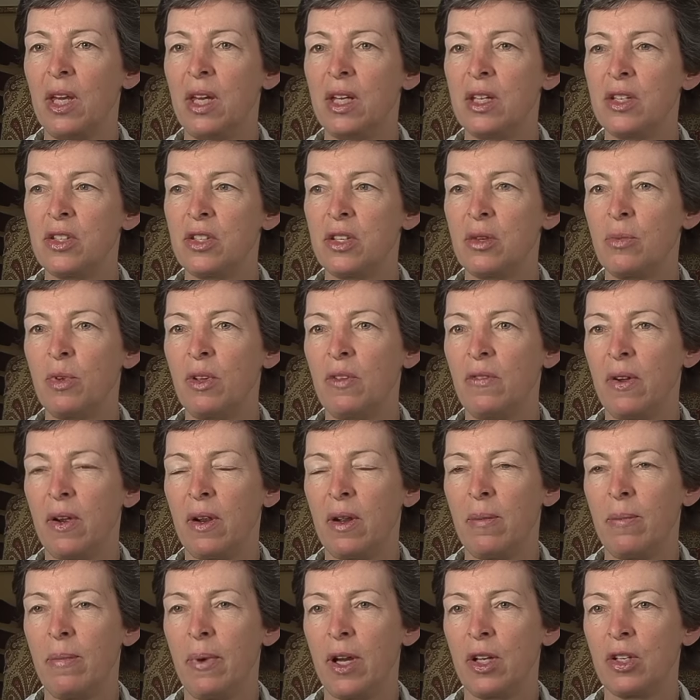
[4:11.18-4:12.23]
is that we
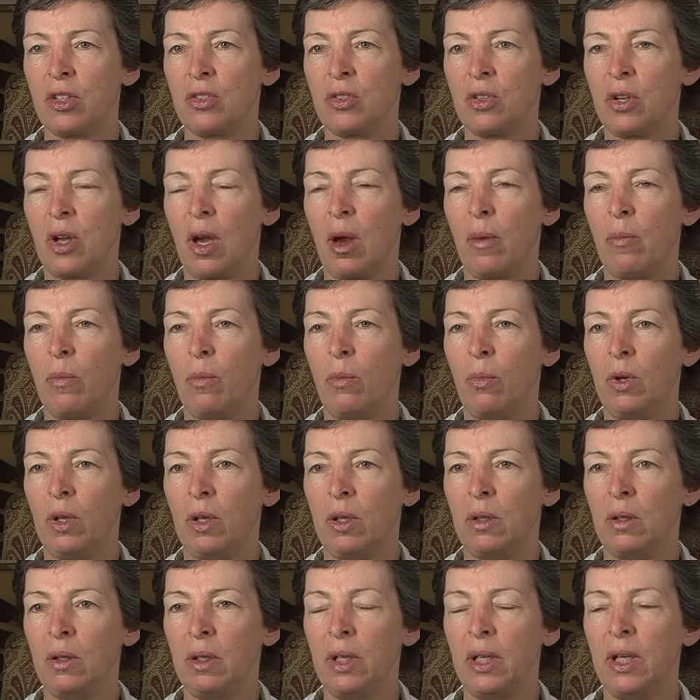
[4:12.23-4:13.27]
very much um,
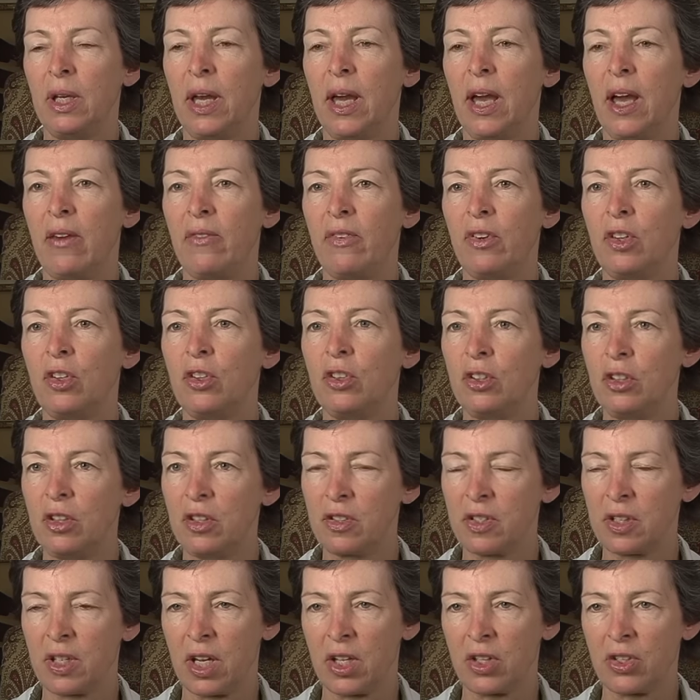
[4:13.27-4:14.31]
will have a good
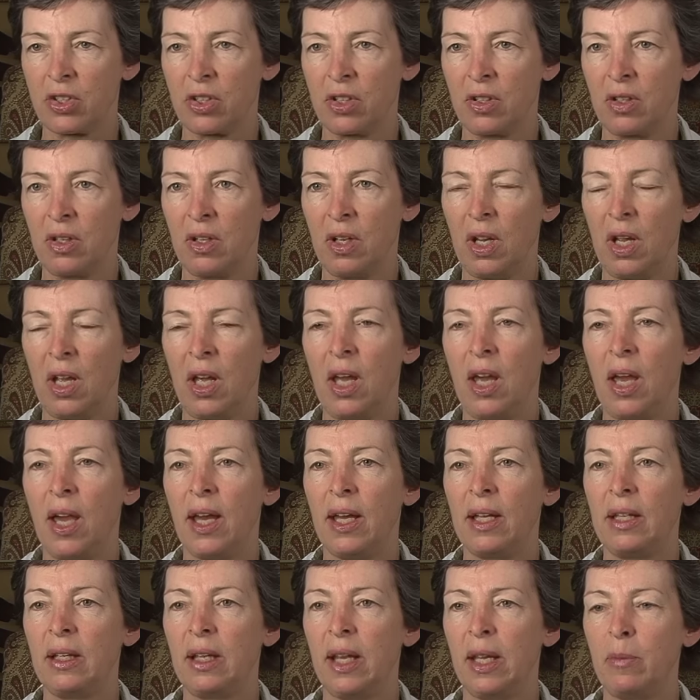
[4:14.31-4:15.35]
discussion
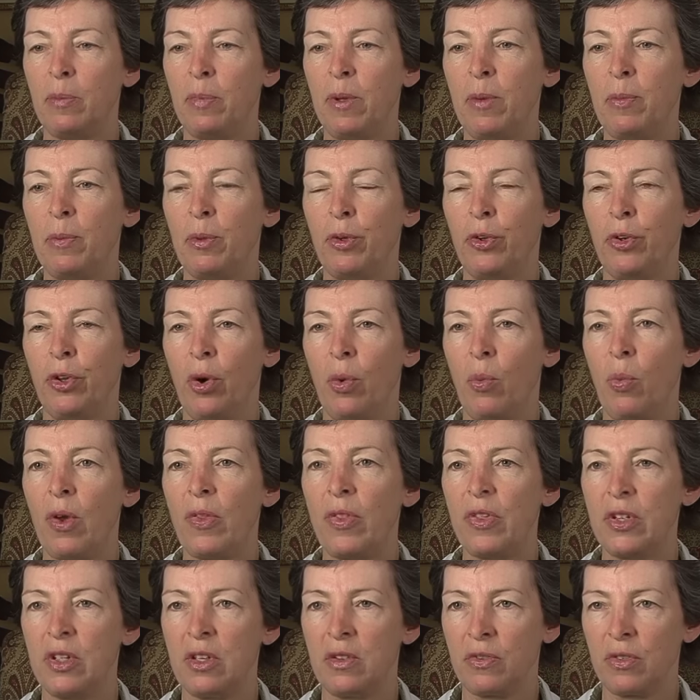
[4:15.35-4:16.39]
and let people know
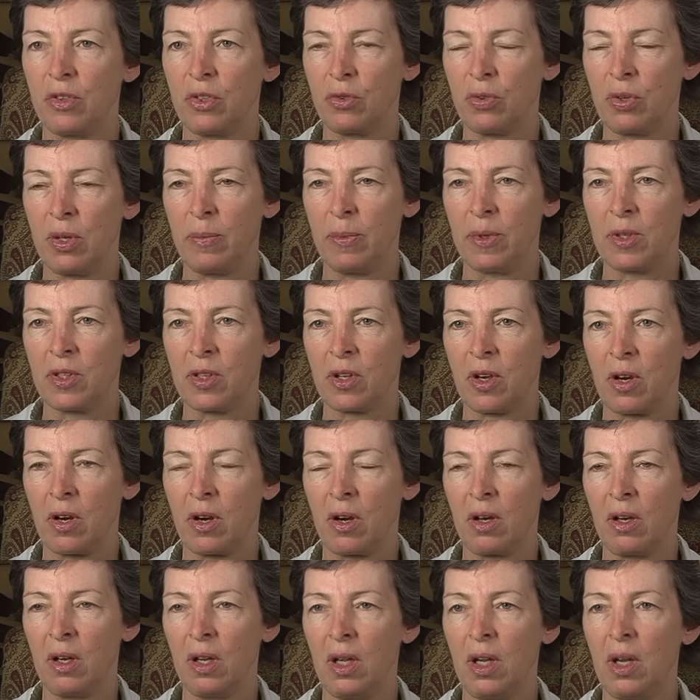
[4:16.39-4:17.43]
what the different treatments
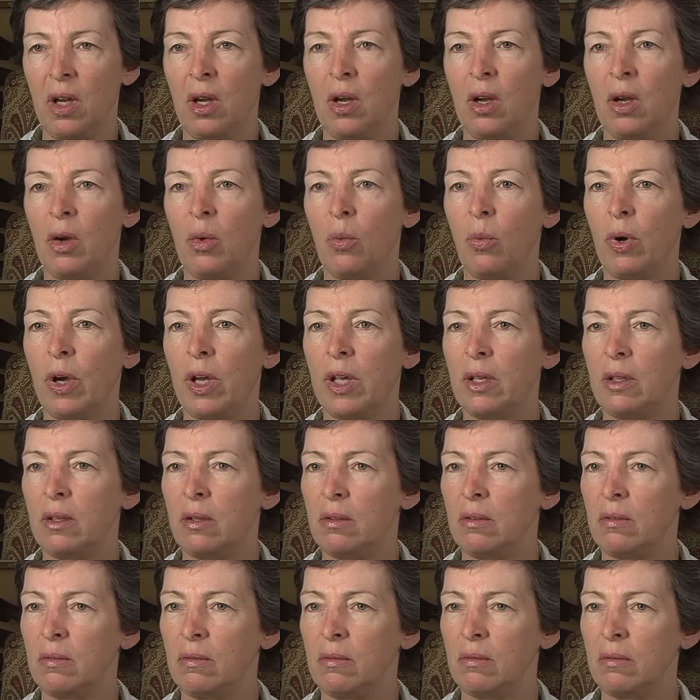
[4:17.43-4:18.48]
are, what
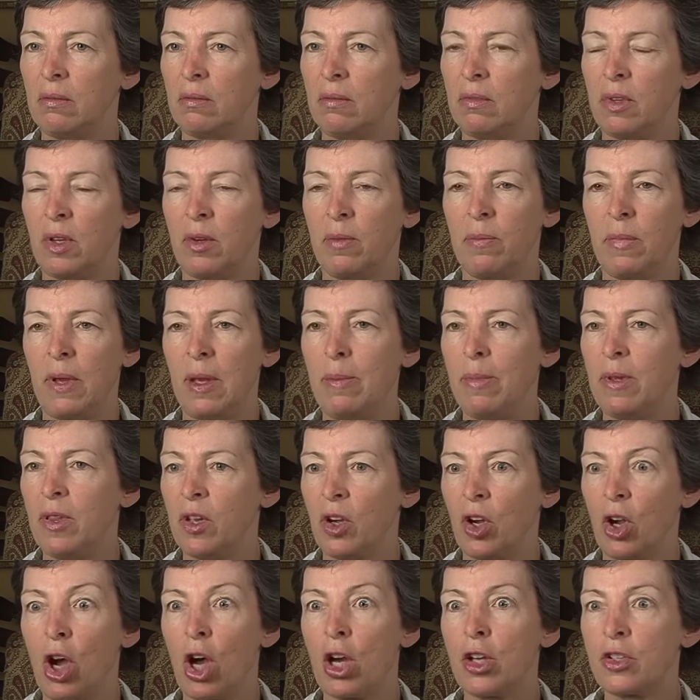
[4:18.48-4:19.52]
the, maybe
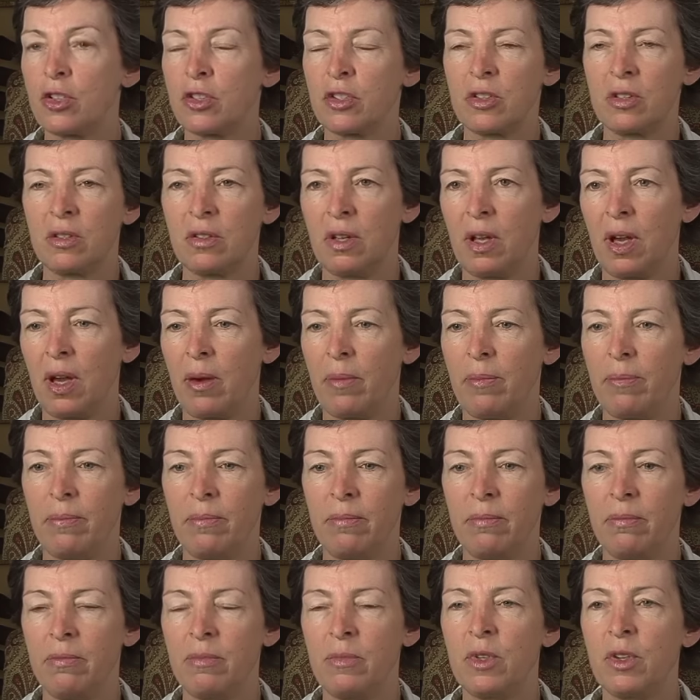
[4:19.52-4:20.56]
the cost
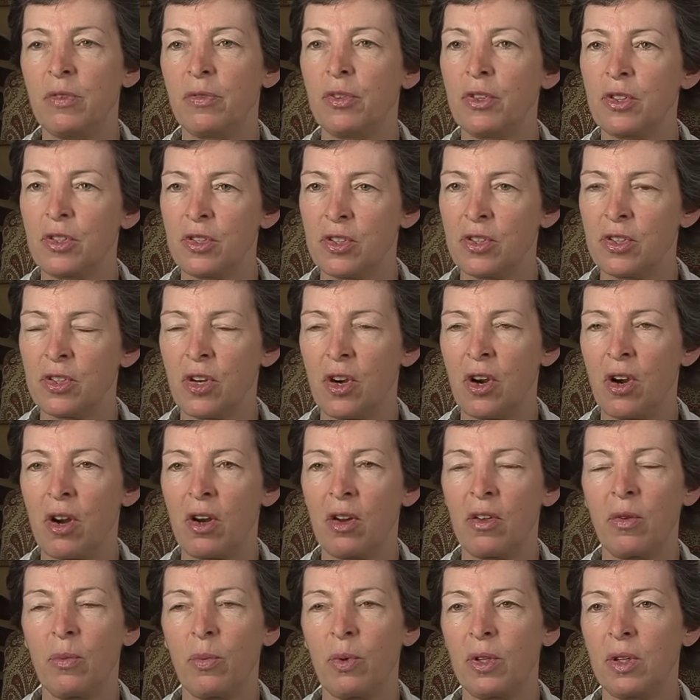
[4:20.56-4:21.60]
um, differences
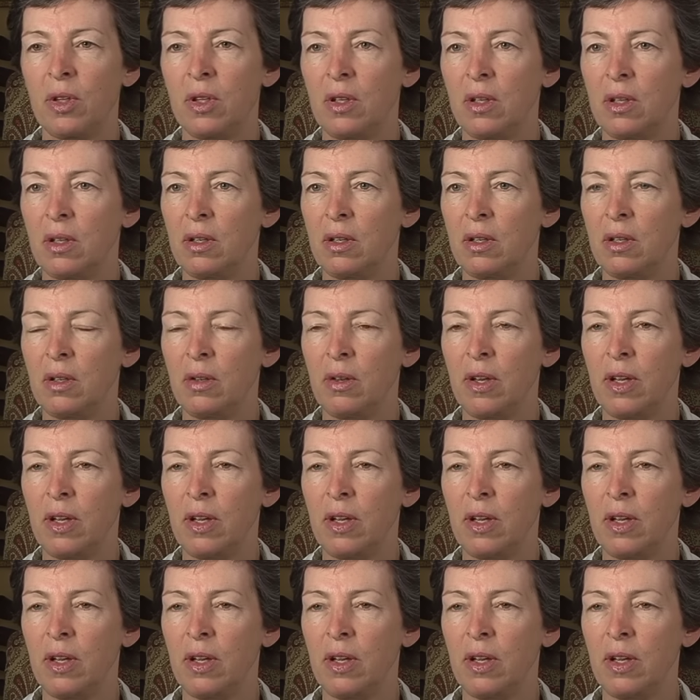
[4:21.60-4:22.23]
are, the, what the